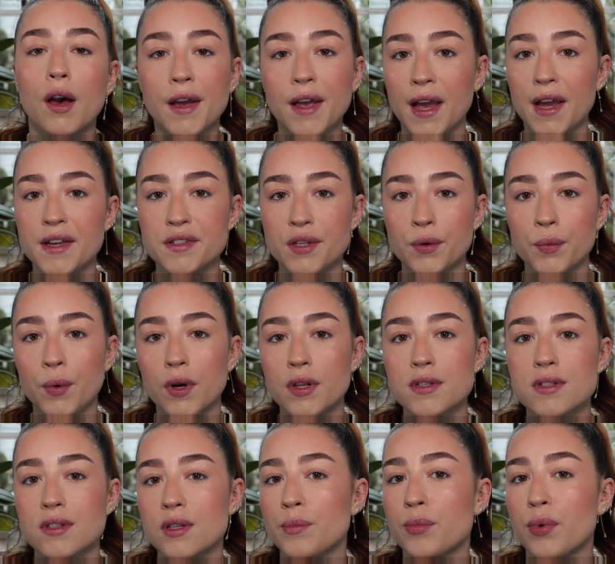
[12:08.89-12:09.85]
Okay, so
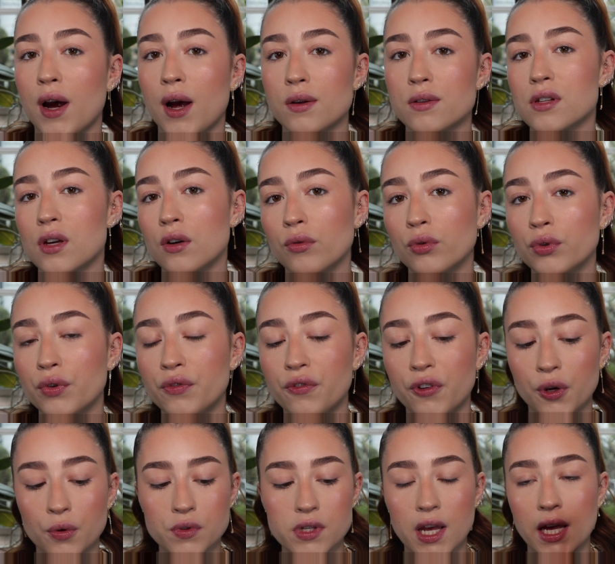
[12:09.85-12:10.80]
once the brows are all
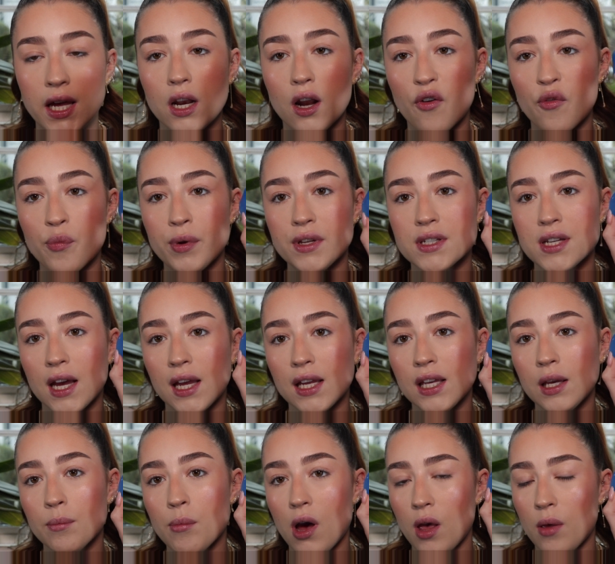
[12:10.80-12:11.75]
filled in, I've been
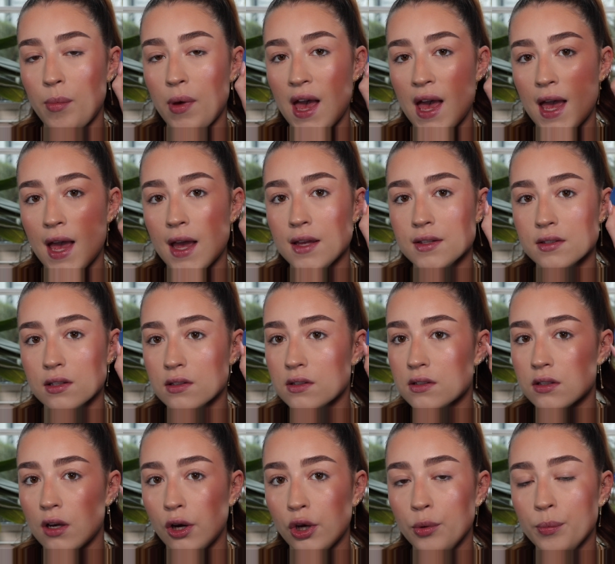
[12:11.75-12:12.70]
taking my Pears
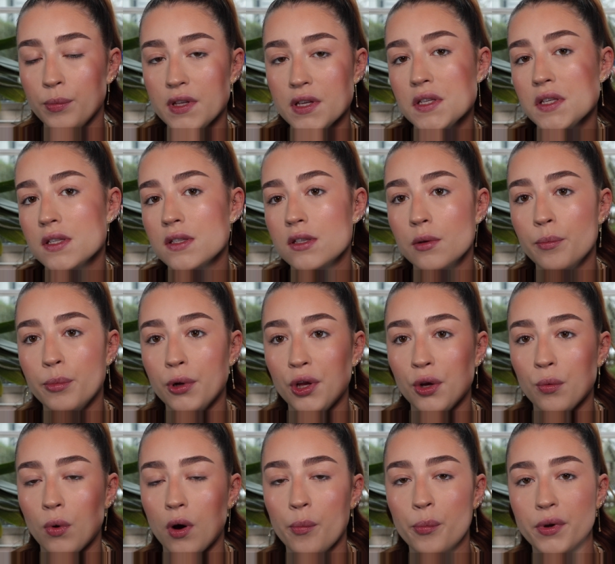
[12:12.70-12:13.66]
soap. This is the blue
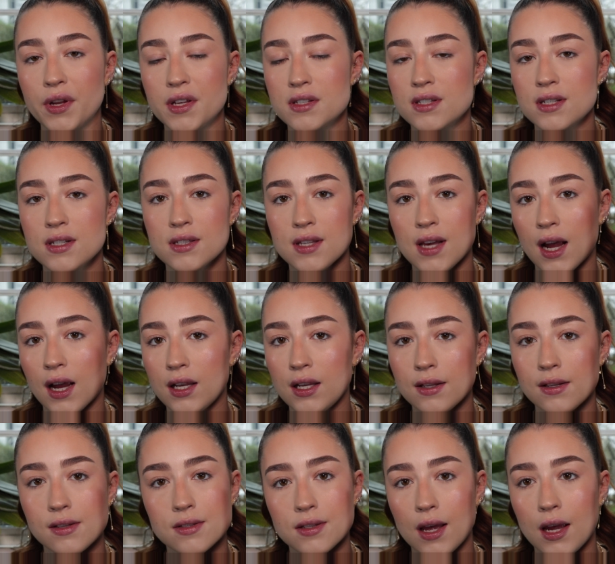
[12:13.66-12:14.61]
one, but it's exactly
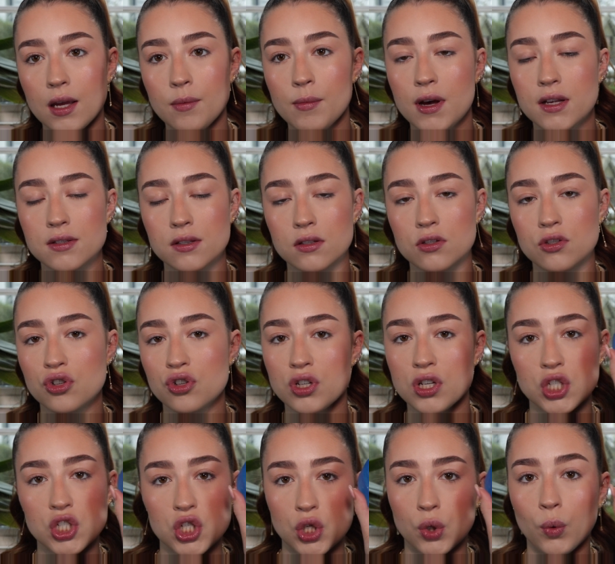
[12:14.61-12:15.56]
the same as the
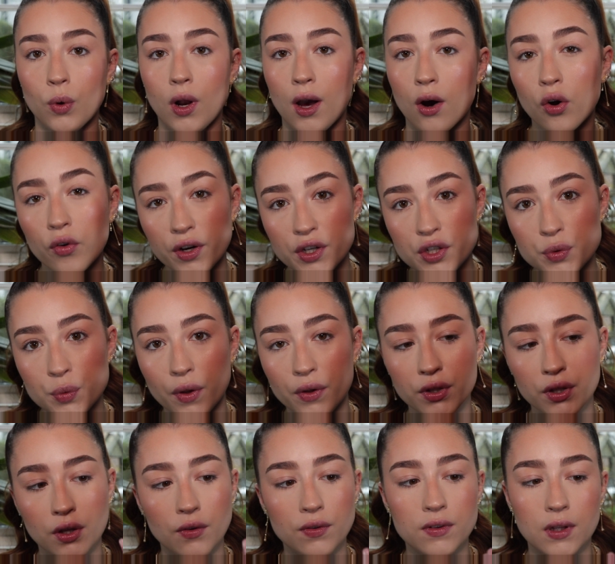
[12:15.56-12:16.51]
traditional like orange one
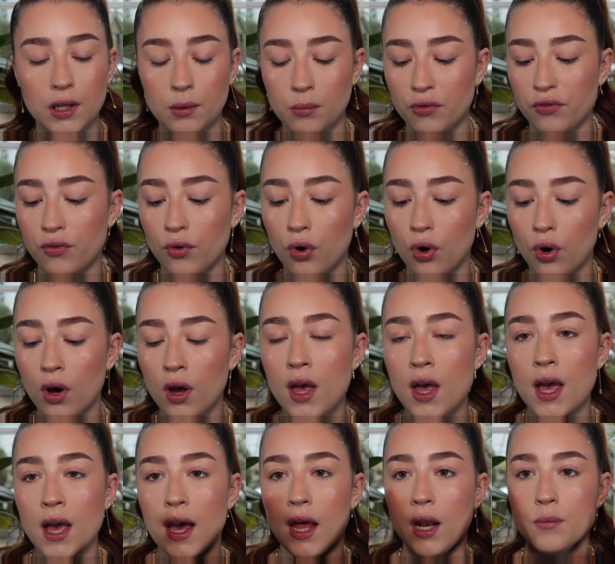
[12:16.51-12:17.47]
that you've seen before.
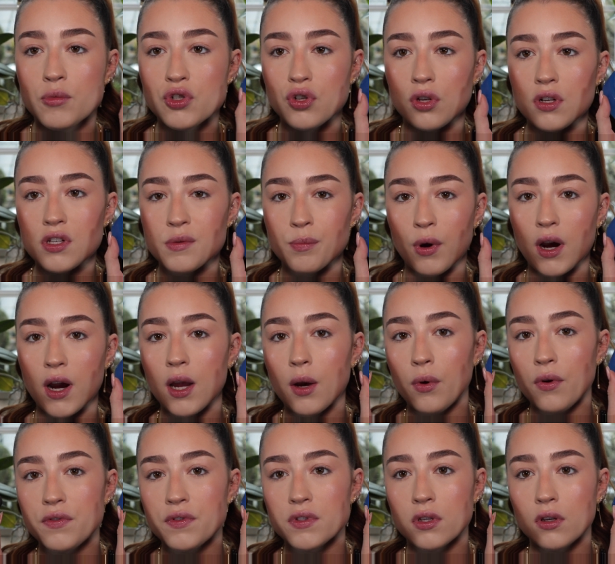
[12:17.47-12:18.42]
And I'm just going to spray it
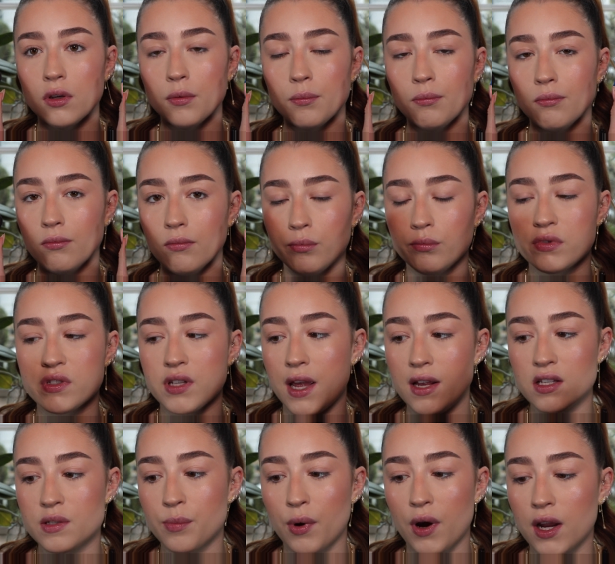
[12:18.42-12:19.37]
with some
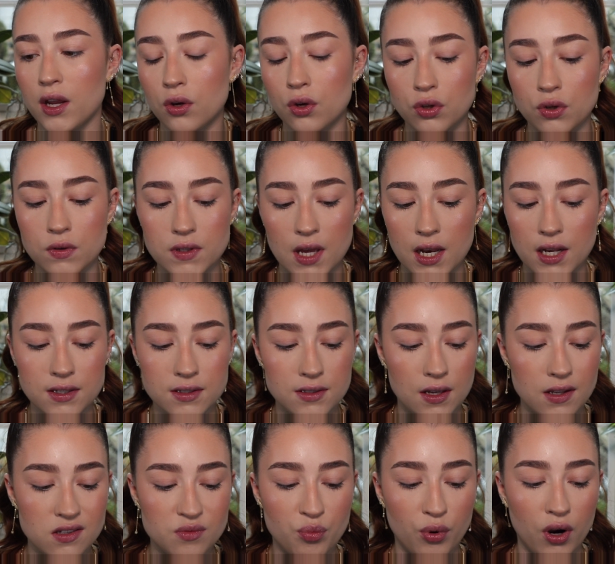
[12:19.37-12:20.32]
setting spray. You can use any
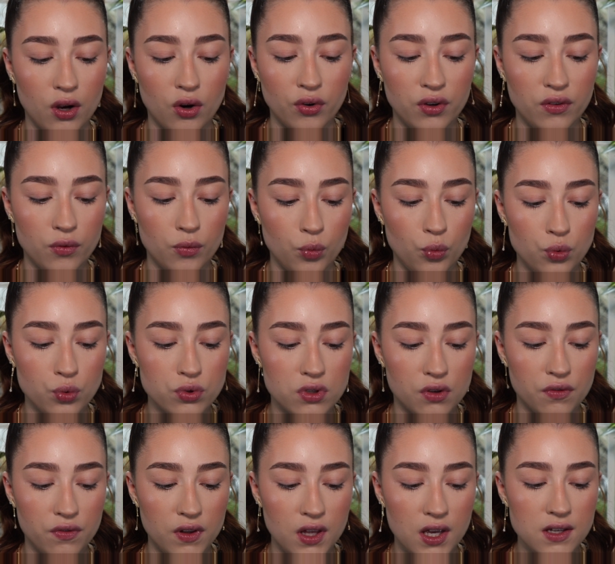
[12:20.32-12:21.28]
setting spray or even water
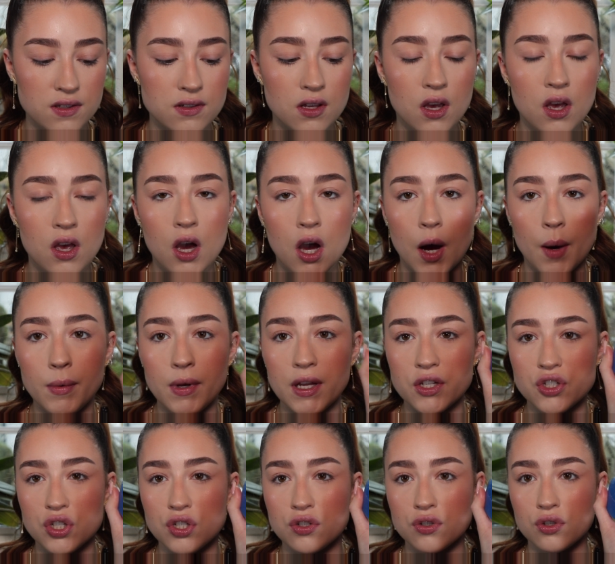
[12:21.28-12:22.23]
for this. I'm
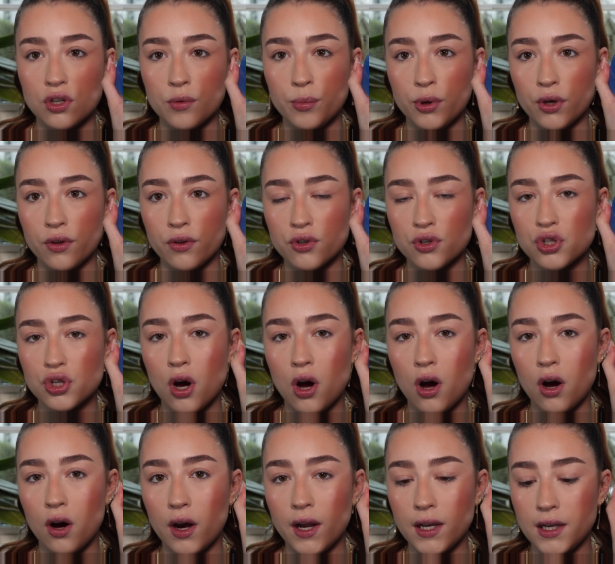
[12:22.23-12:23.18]
literally just going to put the
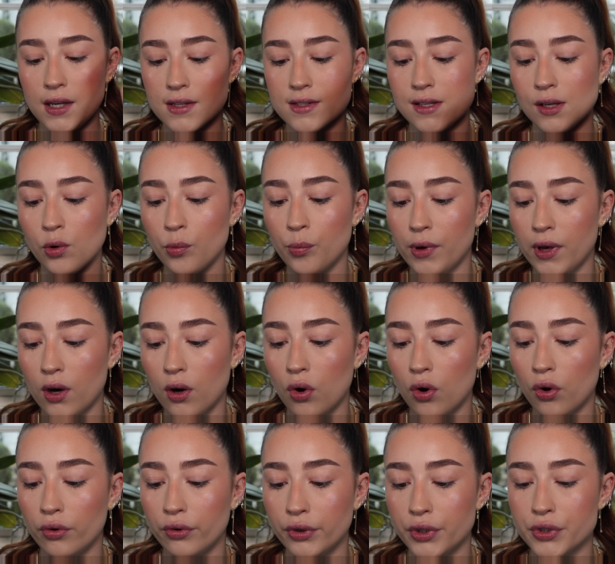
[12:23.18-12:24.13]
tiniest little bit
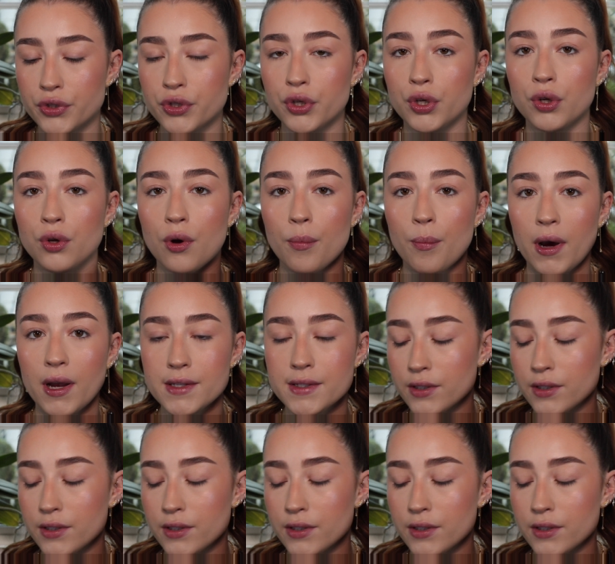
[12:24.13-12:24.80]
onto my